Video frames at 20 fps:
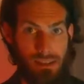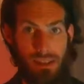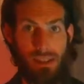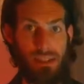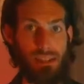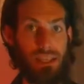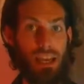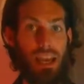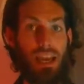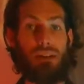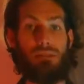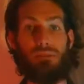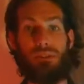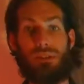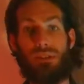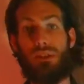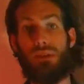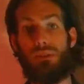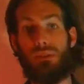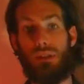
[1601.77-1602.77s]
It is every
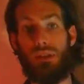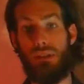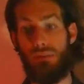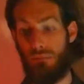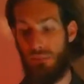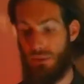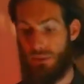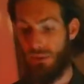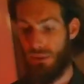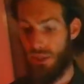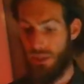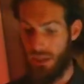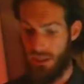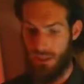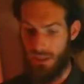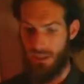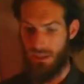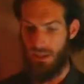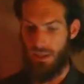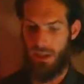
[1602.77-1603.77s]
note in music.